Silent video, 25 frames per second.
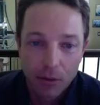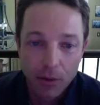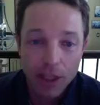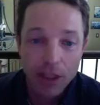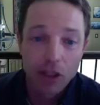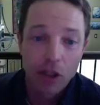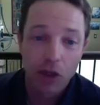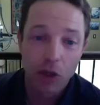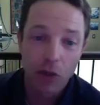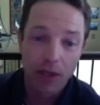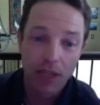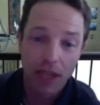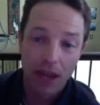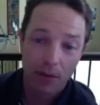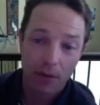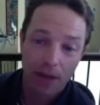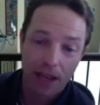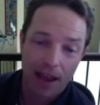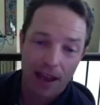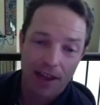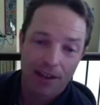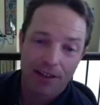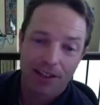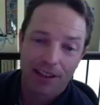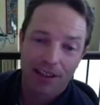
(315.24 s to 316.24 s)
do. Yeah, we
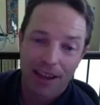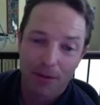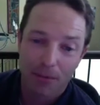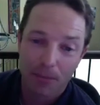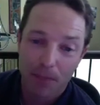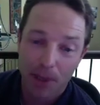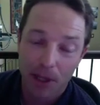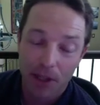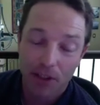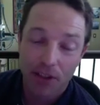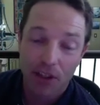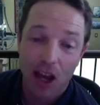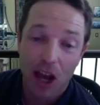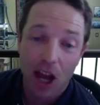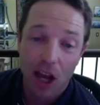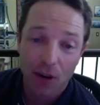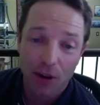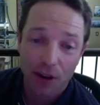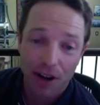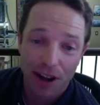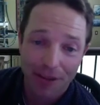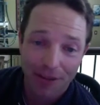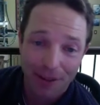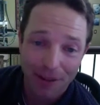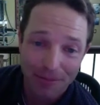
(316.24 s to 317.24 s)
actually built
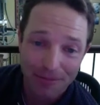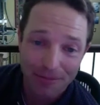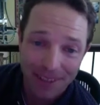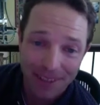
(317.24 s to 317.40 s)
100 of them.